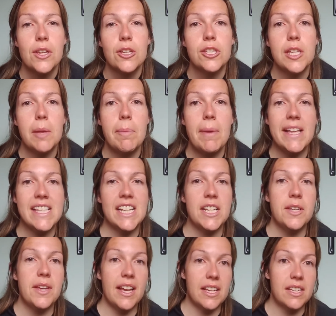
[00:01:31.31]
So
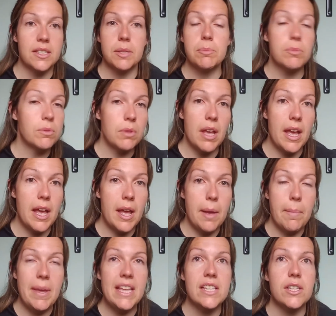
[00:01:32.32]
basically you get some
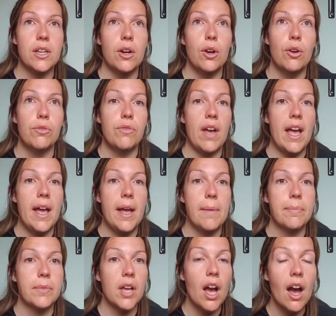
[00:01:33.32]
piece of
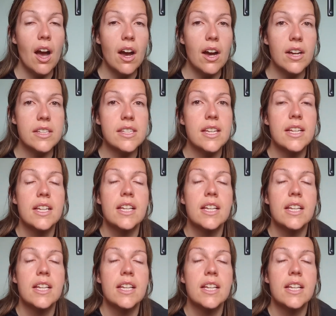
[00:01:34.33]
card,